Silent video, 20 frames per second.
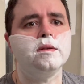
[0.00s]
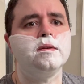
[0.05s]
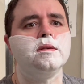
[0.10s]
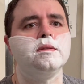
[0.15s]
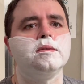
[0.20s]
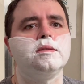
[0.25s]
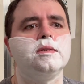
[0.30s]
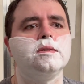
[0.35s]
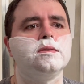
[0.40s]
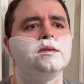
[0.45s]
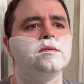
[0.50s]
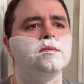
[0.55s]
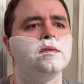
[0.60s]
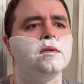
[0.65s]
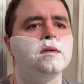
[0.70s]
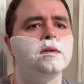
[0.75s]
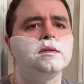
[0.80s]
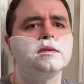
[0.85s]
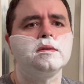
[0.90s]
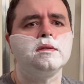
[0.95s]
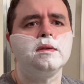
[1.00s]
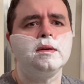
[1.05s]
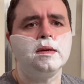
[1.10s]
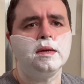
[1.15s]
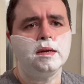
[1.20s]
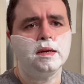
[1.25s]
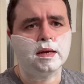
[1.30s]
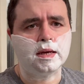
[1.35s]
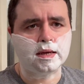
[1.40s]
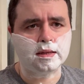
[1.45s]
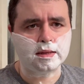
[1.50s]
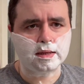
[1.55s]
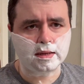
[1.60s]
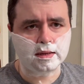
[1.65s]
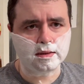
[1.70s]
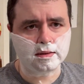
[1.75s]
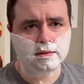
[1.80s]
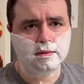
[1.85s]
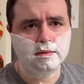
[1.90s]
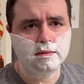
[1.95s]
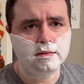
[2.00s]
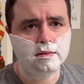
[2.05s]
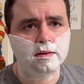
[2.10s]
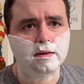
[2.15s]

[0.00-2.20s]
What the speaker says: and sister-in-laws and the kids.